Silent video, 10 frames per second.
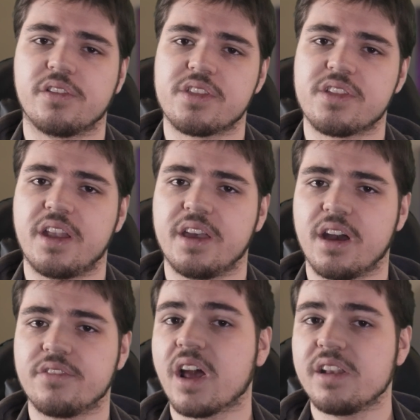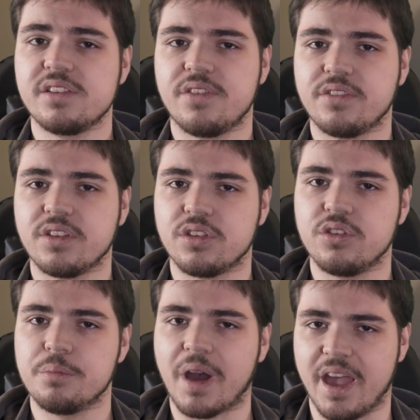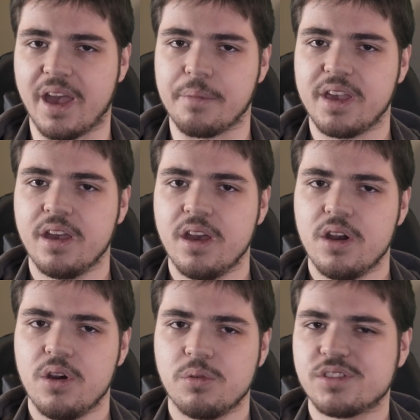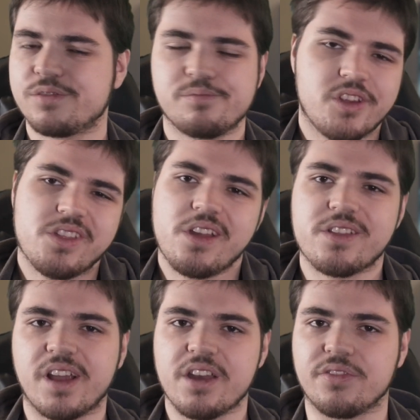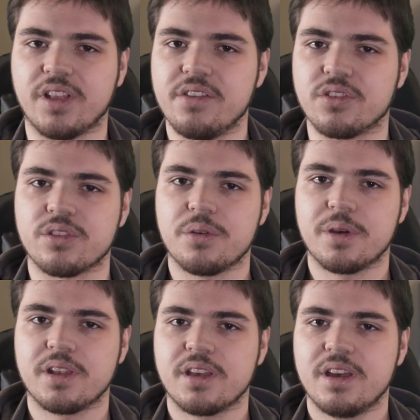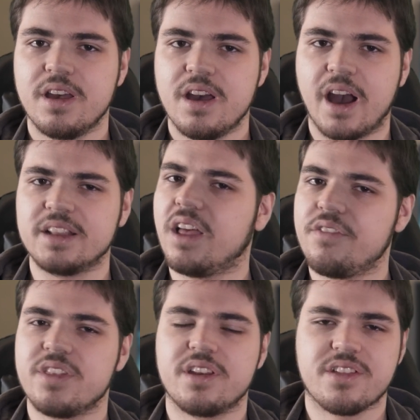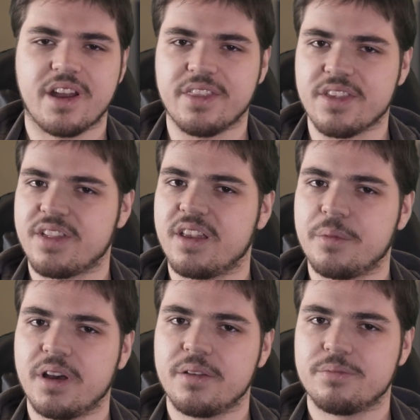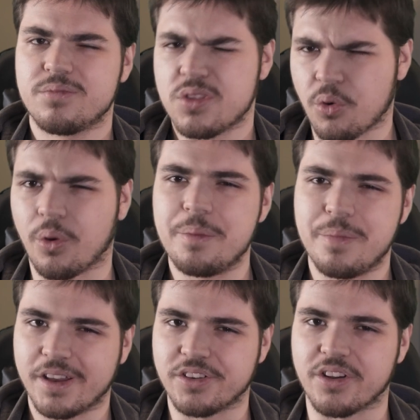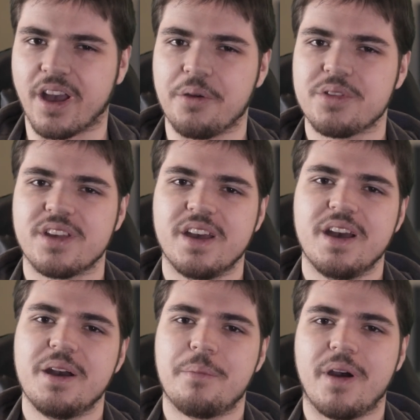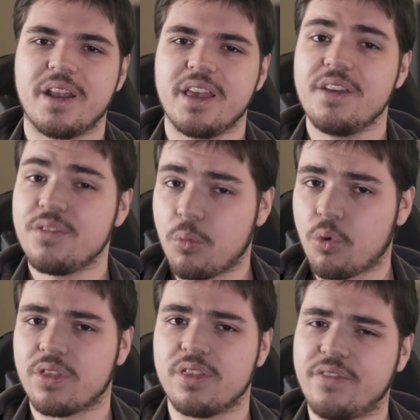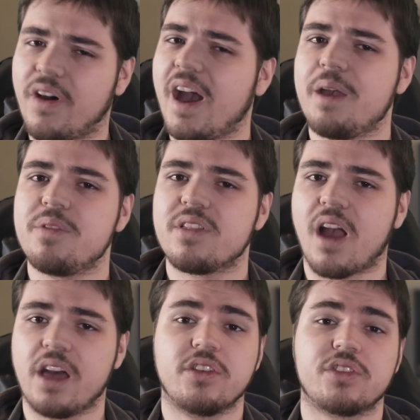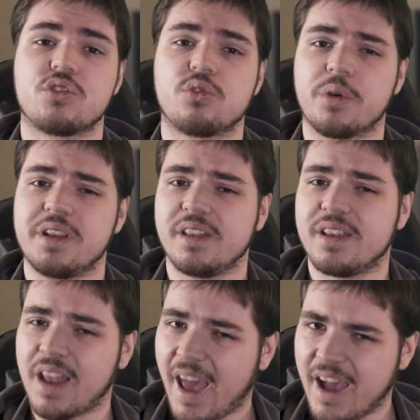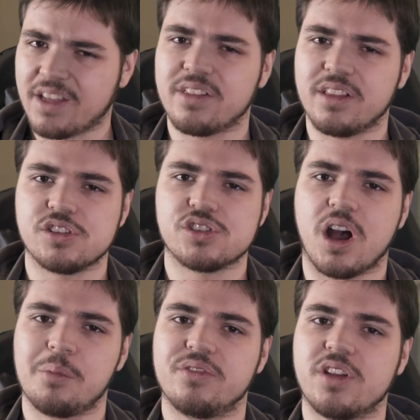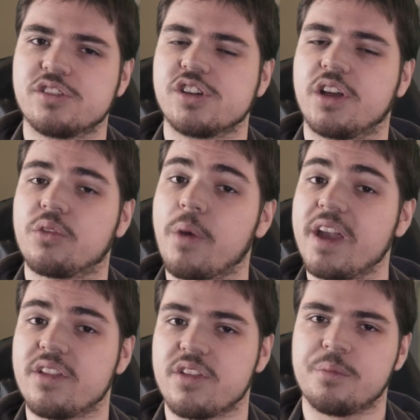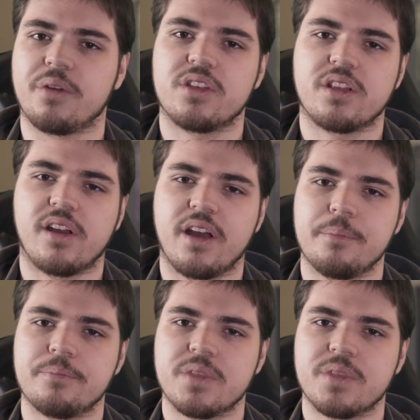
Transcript: on the setting of 1952 Miami, which just has a nice flavor to it. I love the design of the picture house, but even more than the vibes, I thought the story did an excellent job of touching on the racism of the time.